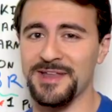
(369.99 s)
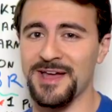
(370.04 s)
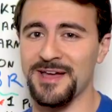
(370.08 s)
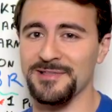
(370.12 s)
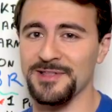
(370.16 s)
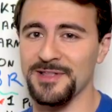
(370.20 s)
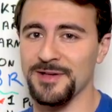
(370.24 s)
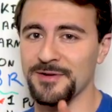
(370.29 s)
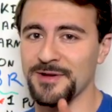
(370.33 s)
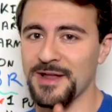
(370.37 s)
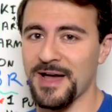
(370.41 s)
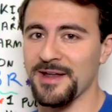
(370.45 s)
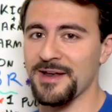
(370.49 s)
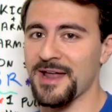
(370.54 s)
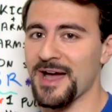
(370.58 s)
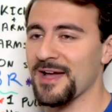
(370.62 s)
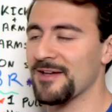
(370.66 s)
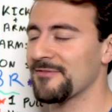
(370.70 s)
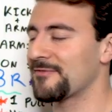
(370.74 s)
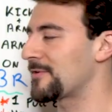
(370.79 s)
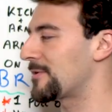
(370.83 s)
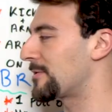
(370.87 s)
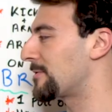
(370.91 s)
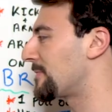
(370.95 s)
download on
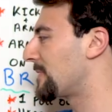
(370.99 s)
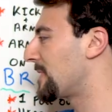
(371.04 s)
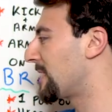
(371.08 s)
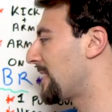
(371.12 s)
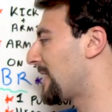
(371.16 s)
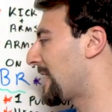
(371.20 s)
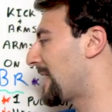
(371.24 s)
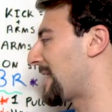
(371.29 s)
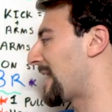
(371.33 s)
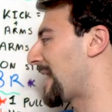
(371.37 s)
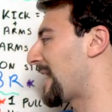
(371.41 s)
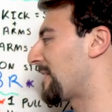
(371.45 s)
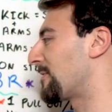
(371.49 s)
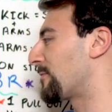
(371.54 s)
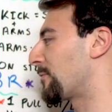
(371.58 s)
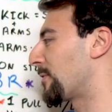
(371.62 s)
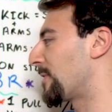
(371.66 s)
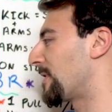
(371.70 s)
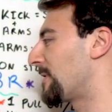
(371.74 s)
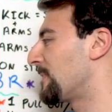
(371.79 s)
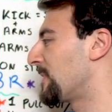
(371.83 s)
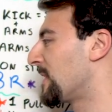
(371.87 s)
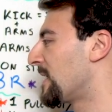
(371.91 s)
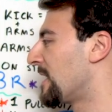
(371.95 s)
iPhone and
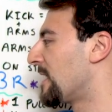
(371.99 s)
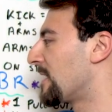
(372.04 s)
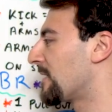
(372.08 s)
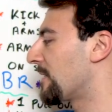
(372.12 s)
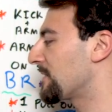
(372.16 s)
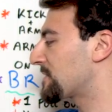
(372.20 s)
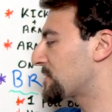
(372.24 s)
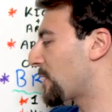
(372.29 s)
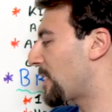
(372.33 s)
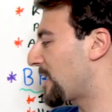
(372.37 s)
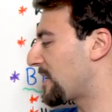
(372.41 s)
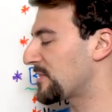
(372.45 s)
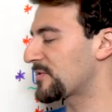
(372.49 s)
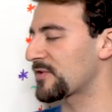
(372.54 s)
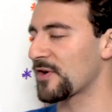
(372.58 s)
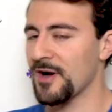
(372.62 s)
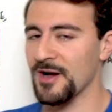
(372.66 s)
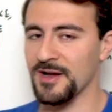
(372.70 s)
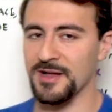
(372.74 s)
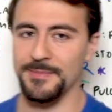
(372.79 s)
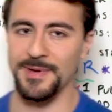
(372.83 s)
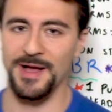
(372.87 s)
Android. Now let's go ahead and talk